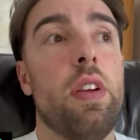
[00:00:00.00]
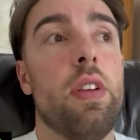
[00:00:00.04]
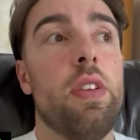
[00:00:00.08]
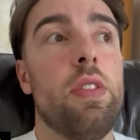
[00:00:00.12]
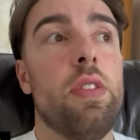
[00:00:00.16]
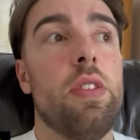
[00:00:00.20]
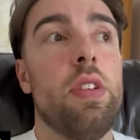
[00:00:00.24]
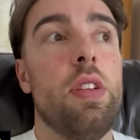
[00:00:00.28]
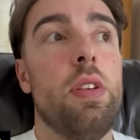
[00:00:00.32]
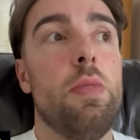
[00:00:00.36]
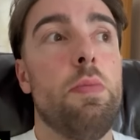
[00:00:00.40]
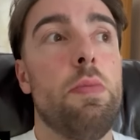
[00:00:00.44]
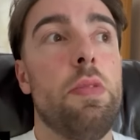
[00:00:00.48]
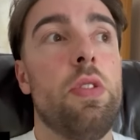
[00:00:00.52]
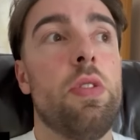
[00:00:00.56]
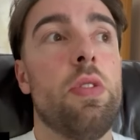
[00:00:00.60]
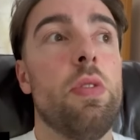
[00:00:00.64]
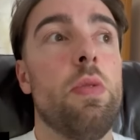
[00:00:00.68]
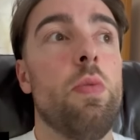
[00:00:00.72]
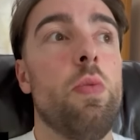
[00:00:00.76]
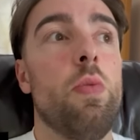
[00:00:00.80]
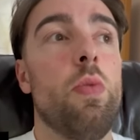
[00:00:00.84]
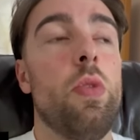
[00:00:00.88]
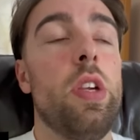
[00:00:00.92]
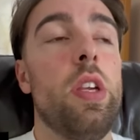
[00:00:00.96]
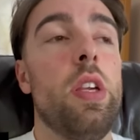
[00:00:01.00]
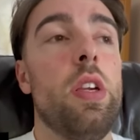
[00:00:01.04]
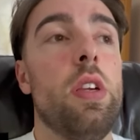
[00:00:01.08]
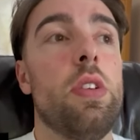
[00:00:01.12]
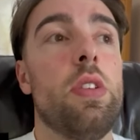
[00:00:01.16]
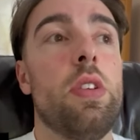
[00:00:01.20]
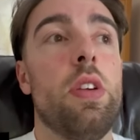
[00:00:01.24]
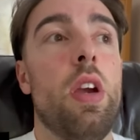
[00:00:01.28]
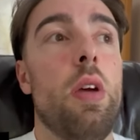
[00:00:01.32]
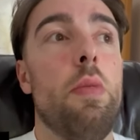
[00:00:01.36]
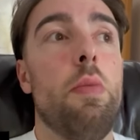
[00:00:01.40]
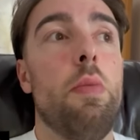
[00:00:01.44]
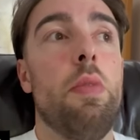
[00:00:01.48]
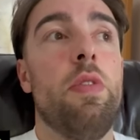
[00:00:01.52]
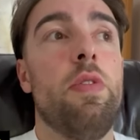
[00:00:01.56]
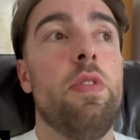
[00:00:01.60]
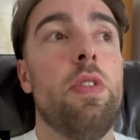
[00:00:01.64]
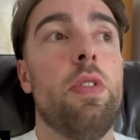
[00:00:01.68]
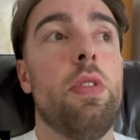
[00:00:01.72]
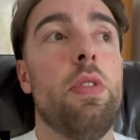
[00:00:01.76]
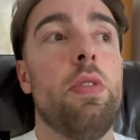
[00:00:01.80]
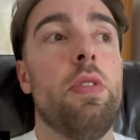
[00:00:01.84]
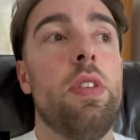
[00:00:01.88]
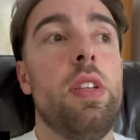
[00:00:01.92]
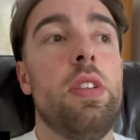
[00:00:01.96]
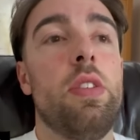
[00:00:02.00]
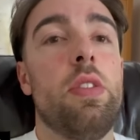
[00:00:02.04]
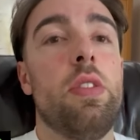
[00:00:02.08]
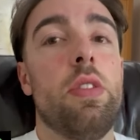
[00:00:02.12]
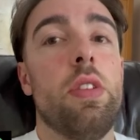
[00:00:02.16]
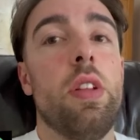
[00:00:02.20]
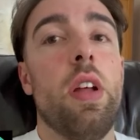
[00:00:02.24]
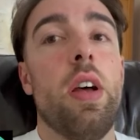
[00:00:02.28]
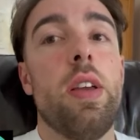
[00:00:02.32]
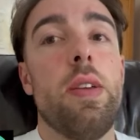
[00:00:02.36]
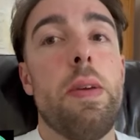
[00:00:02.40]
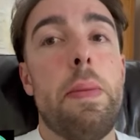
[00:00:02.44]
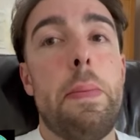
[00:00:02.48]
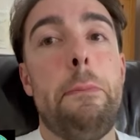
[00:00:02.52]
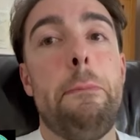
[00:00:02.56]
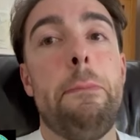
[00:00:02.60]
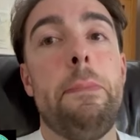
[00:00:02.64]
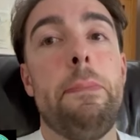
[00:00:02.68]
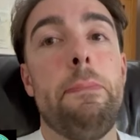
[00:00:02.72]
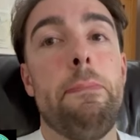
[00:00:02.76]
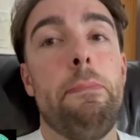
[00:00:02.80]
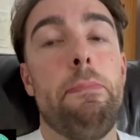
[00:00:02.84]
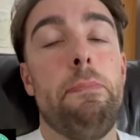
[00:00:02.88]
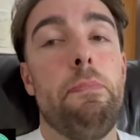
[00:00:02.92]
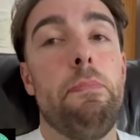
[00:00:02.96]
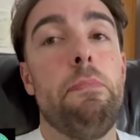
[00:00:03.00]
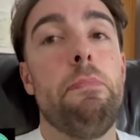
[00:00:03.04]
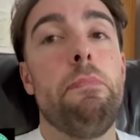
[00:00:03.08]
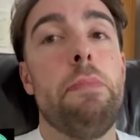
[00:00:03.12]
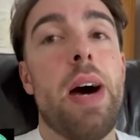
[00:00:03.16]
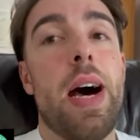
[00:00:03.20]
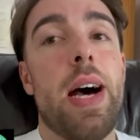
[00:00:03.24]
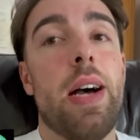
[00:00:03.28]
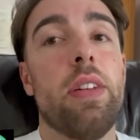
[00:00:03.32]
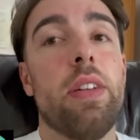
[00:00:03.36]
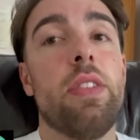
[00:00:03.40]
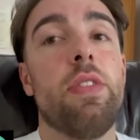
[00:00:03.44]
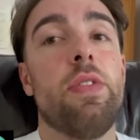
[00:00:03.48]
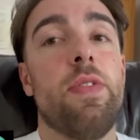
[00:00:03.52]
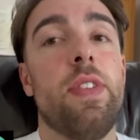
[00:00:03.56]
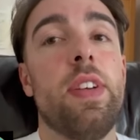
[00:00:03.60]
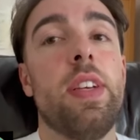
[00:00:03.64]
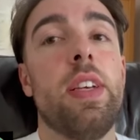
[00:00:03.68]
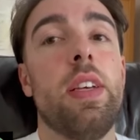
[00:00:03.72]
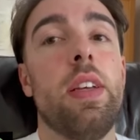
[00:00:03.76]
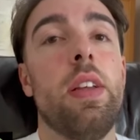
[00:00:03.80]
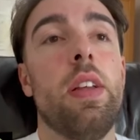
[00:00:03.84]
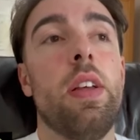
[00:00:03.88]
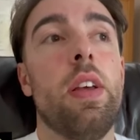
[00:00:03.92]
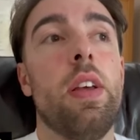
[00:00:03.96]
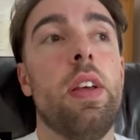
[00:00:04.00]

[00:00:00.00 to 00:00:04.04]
because he'll be some weeks yet before he's like m match fit.